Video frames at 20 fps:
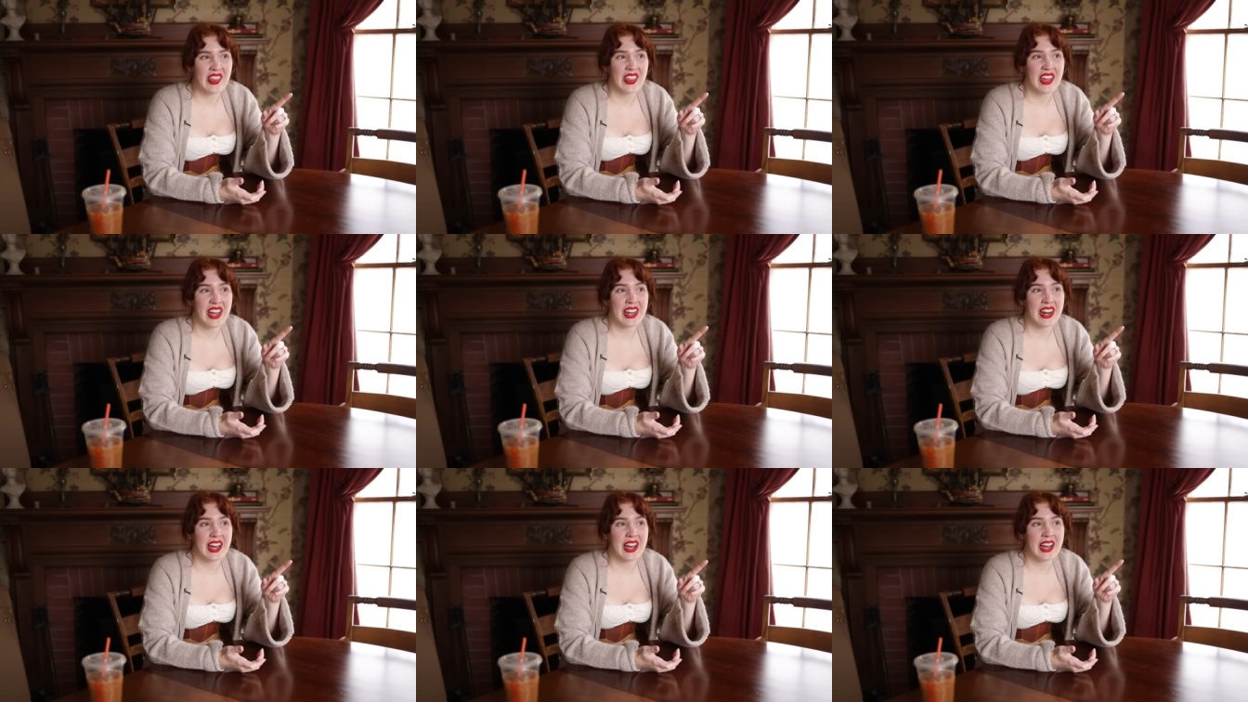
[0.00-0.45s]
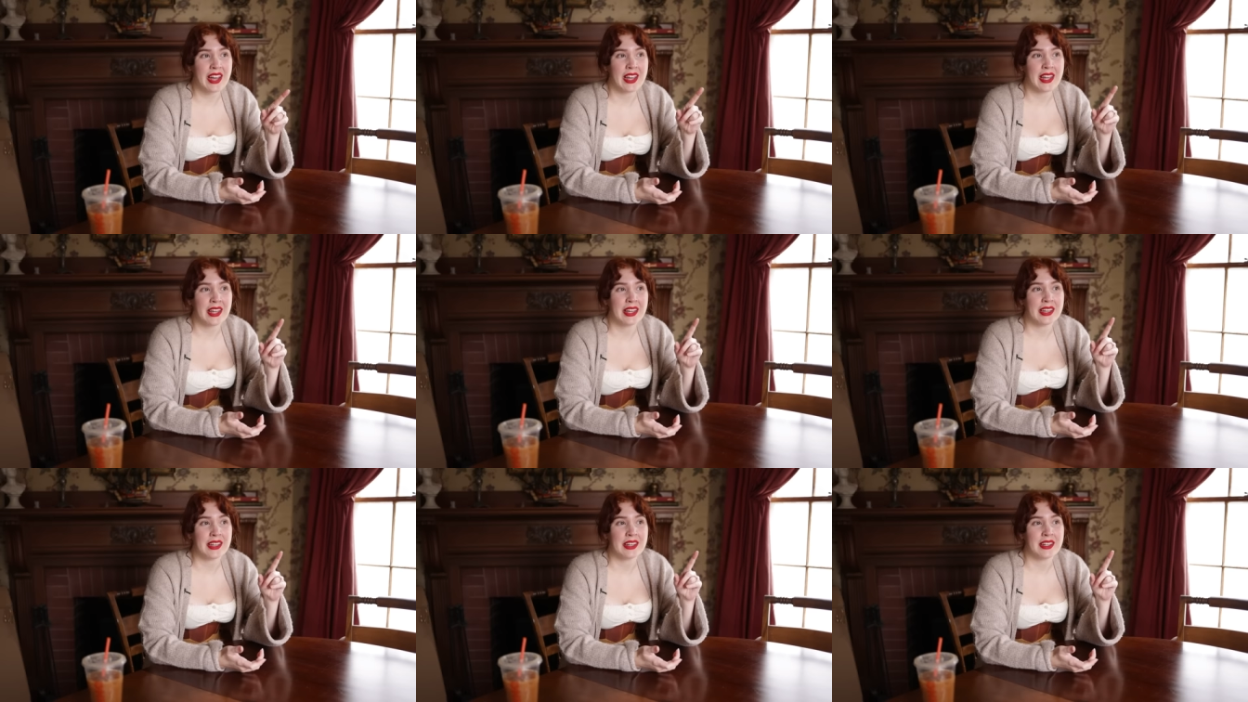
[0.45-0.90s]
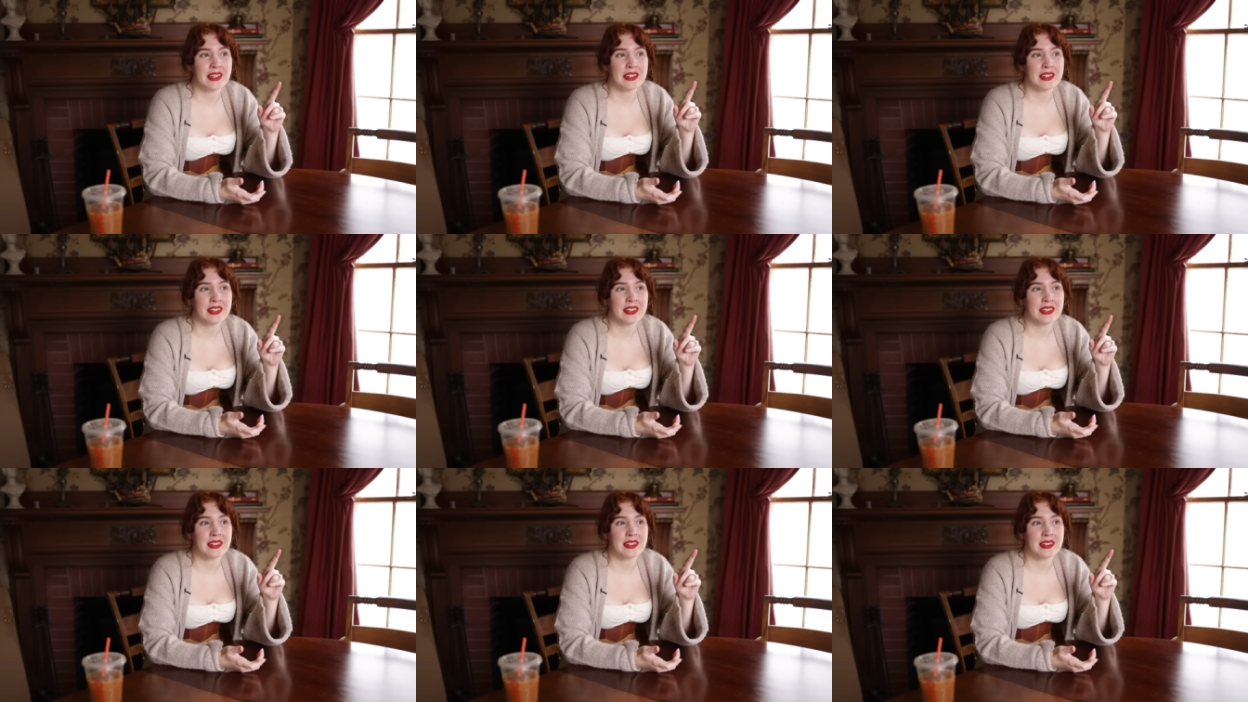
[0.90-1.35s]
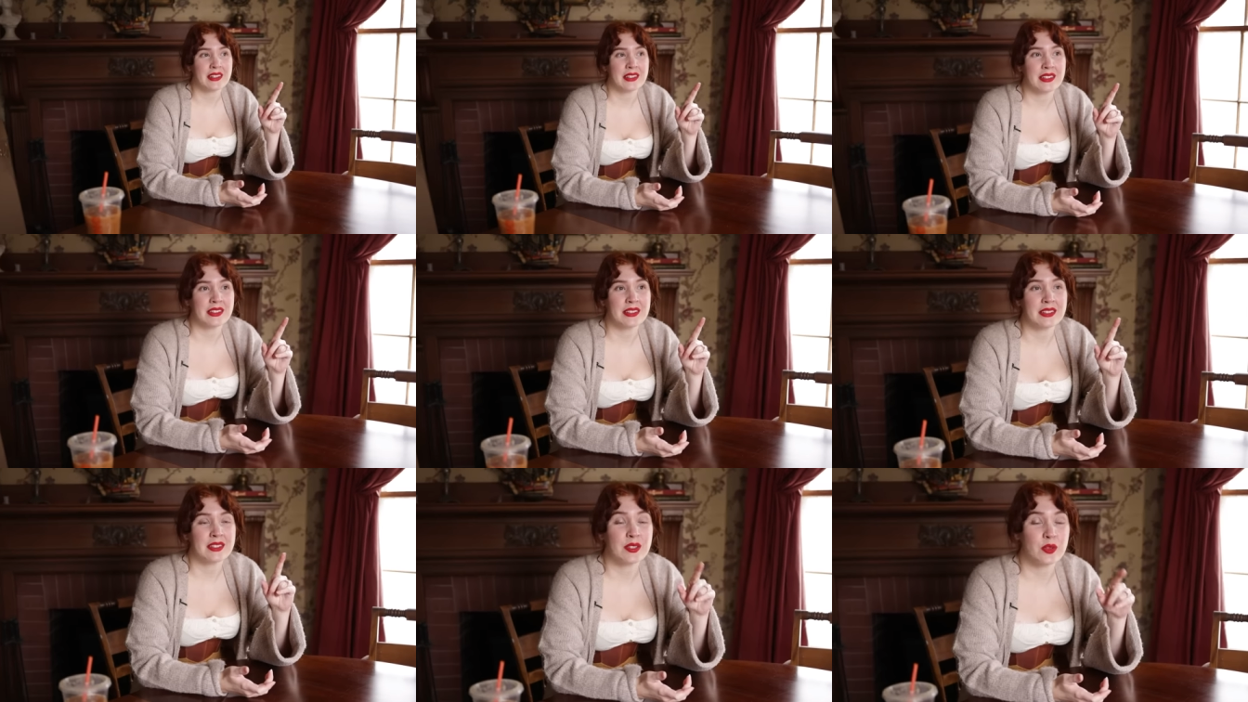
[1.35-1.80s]
that I
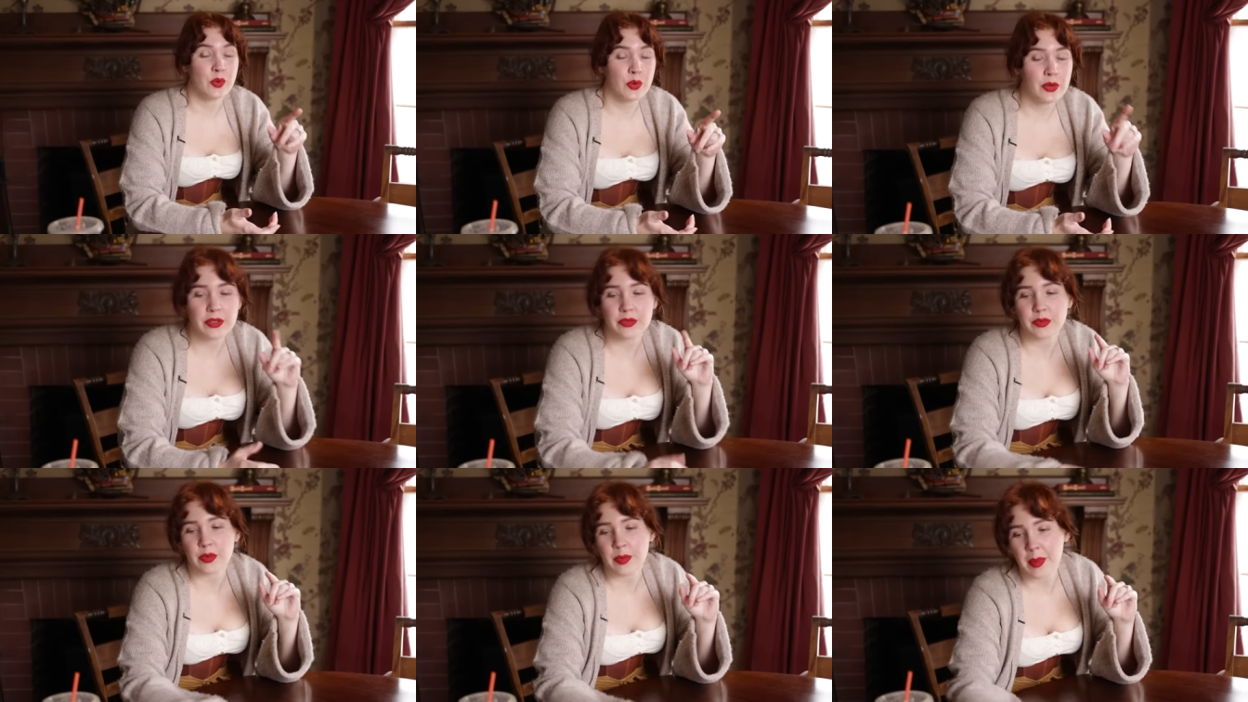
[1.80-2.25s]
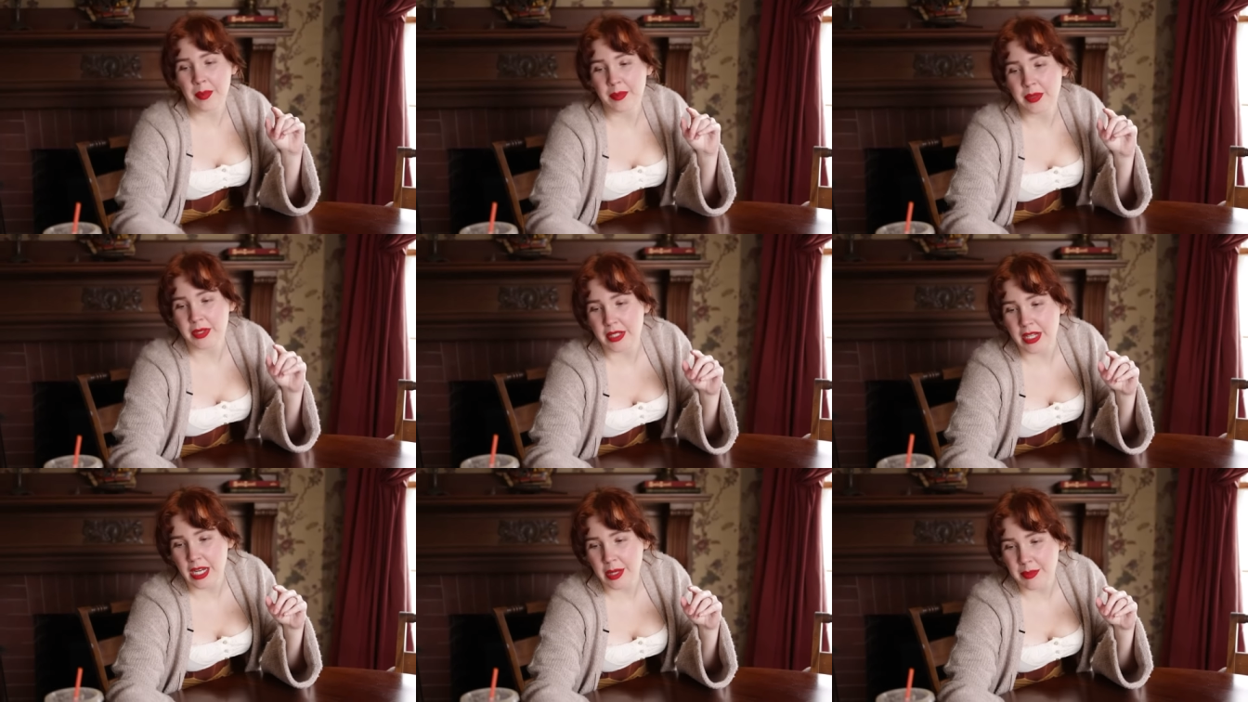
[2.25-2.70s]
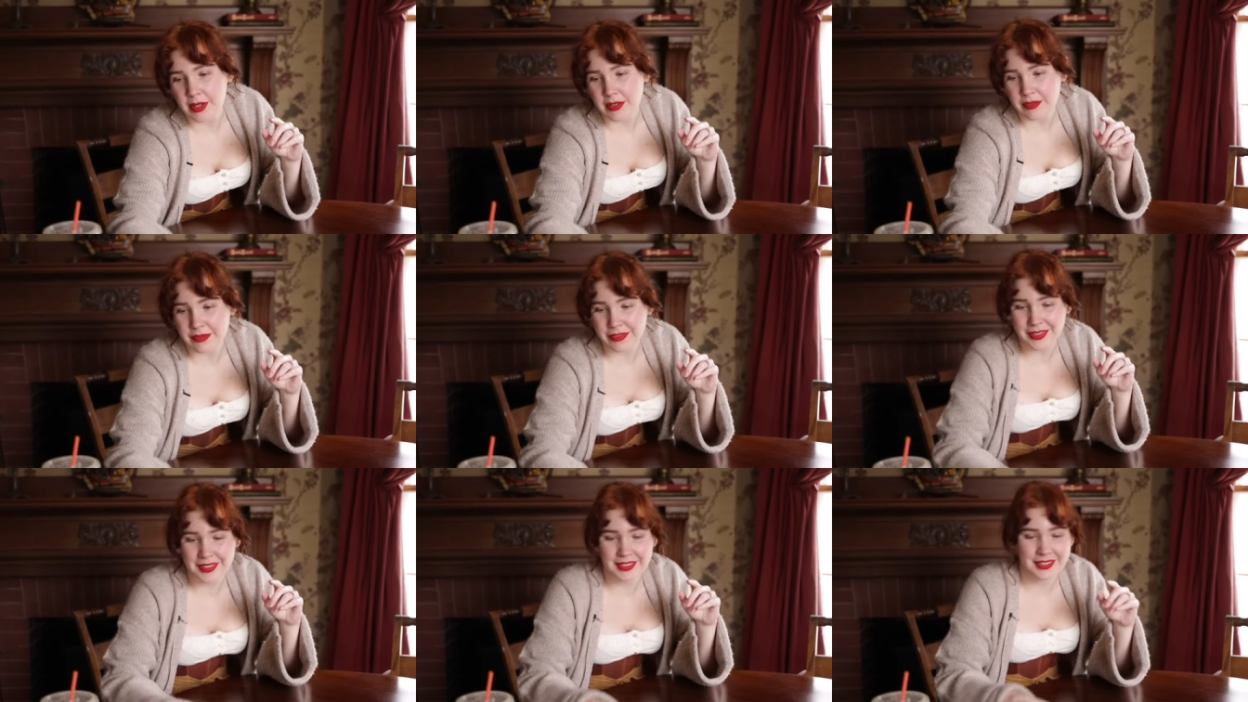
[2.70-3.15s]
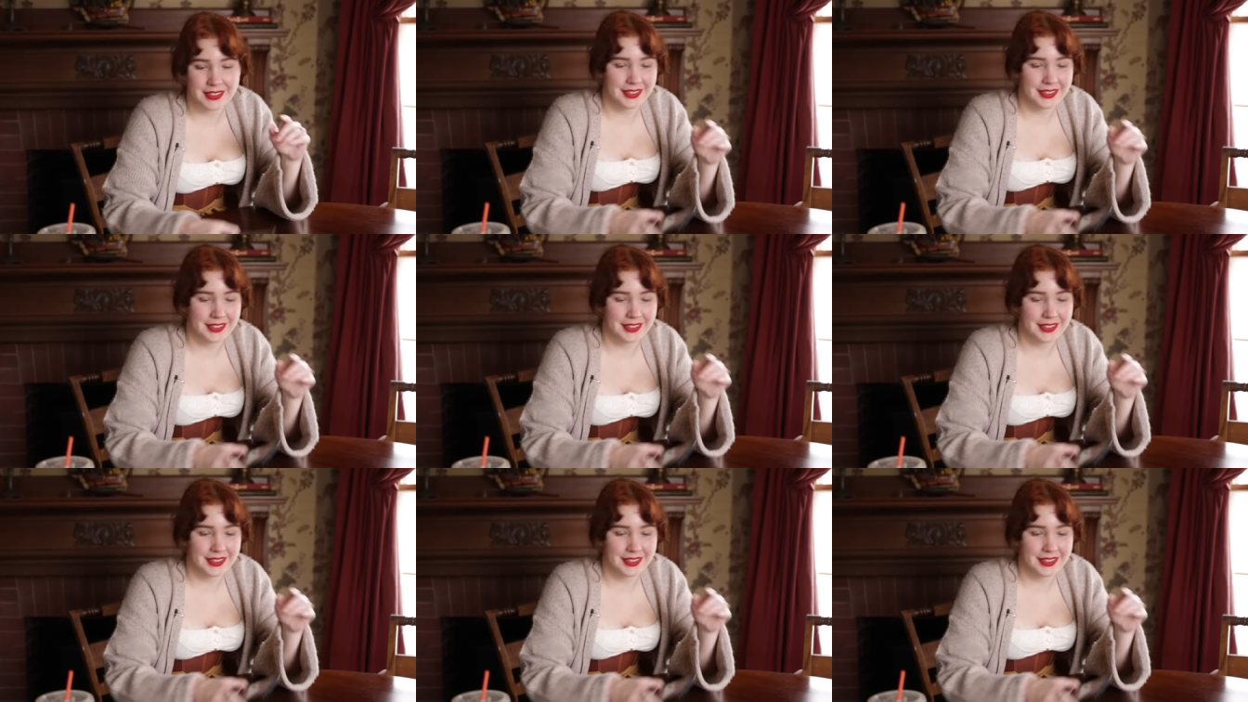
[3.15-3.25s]
sort of remember the name of.